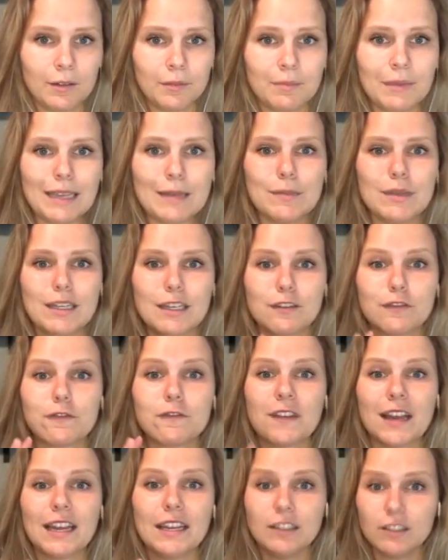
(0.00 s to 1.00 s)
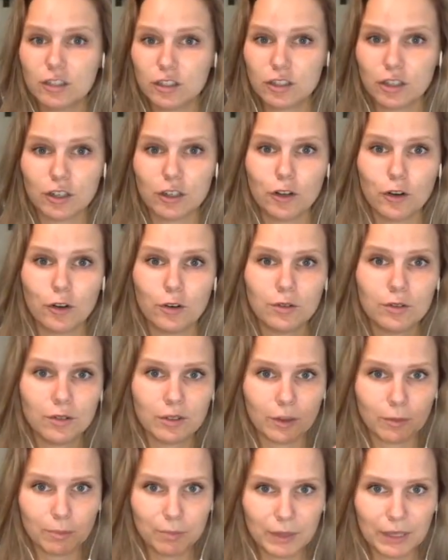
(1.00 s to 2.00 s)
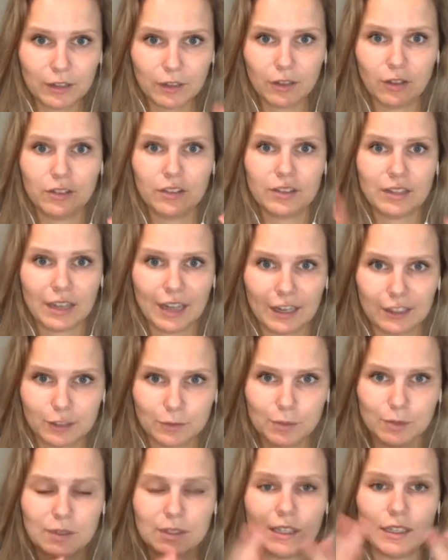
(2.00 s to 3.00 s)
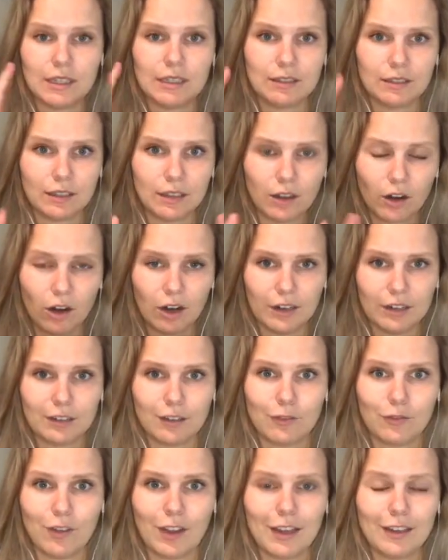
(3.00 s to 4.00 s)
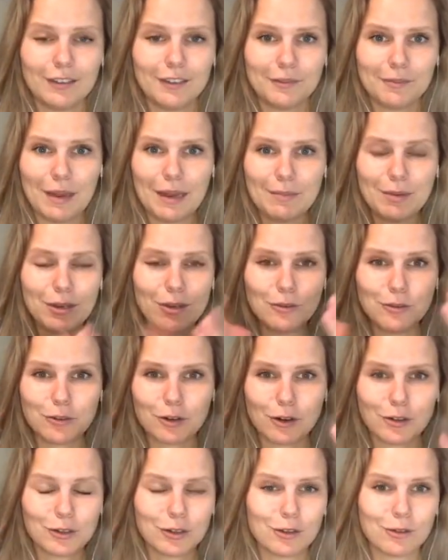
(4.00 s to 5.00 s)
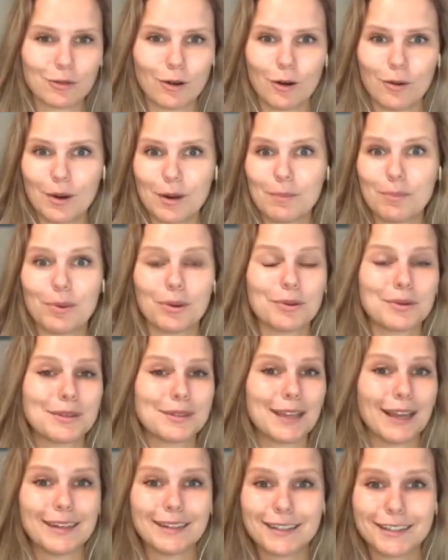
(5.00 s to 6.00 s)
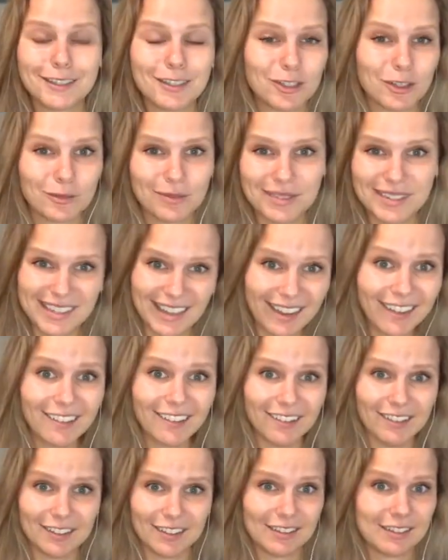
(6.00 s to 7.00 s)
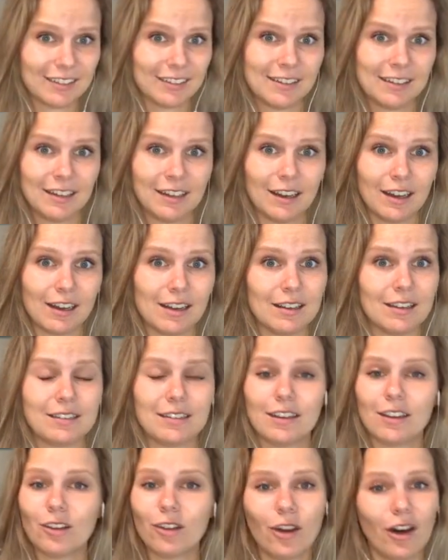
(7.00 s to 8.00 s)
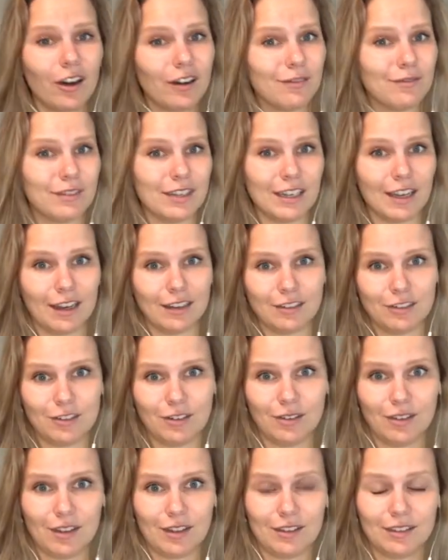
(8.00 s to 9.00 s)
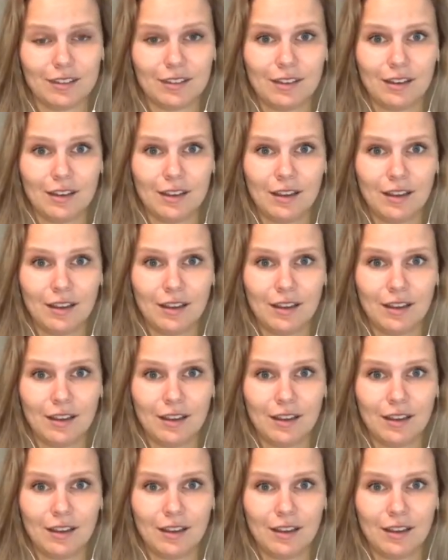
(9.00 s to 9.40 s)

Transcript: Maybe in phase 2, the builds, the expertise, the audits phase, maybe you start to throw in percentage of sales. I see a lot of VAs do this,